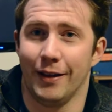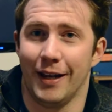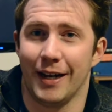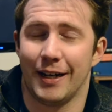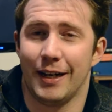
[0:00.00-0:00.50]

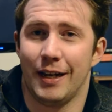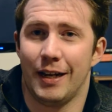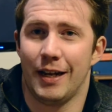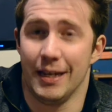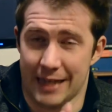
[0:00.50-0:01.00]
Like,
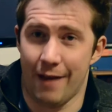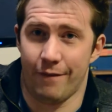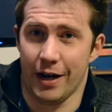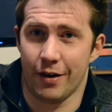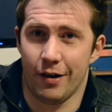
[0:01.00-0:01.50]
is that
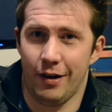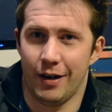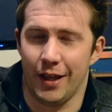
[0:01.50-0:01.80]
Vader?